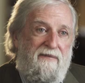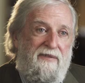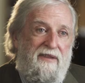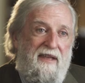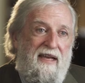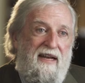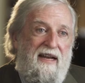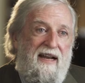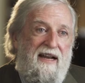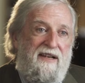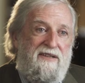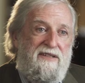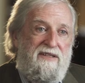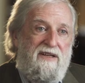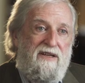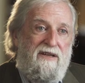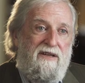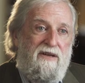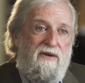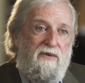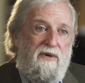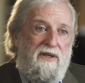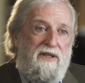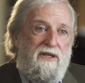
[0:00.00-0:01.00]
that has to
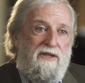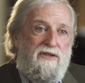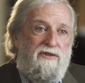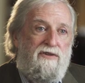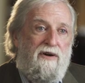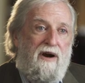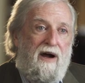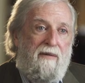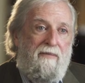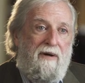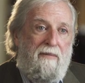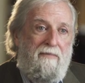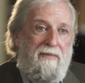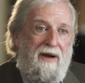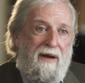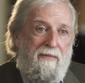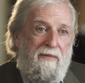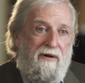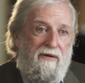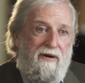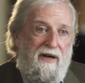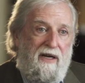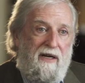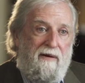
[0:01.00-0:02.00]
do with the trauma
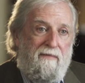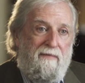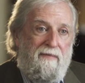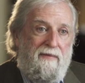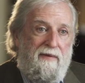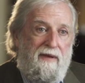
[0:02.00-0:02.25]
memory,